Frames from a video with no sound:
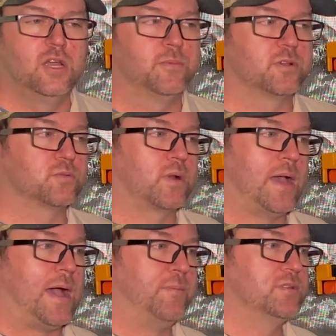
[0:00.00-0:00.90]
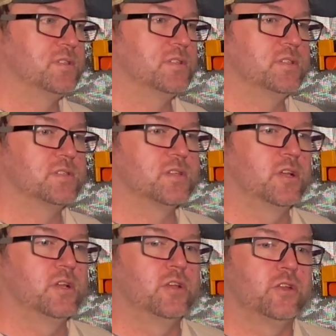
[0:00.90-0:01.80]
because what happens is
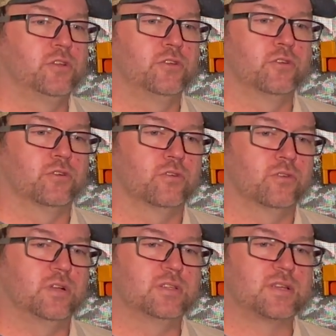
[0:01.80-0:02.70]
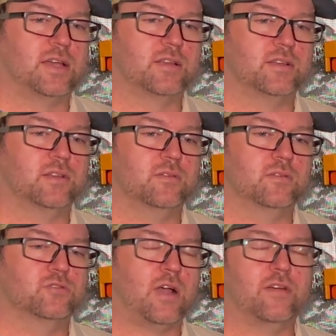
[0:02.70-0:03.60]
it's like
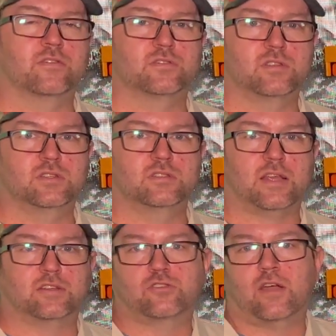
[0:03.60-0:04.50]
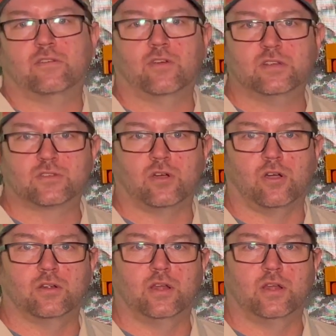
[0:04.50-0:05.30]
driving a race car,